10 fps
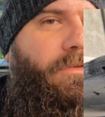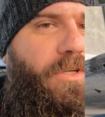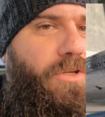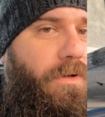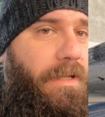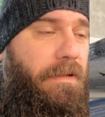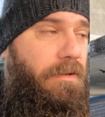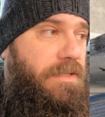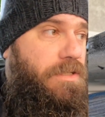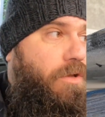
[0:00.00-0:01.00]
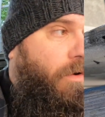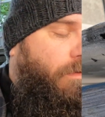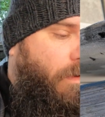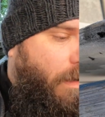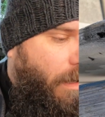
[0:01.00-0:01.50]
to be sure that there's
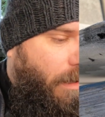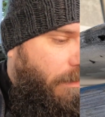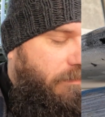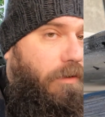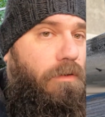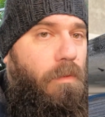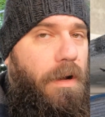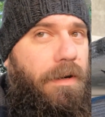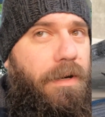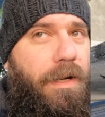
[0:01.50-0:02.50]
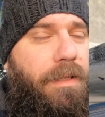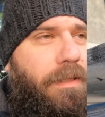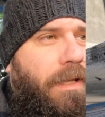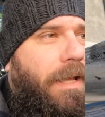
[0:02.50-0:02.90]
no salt water in it,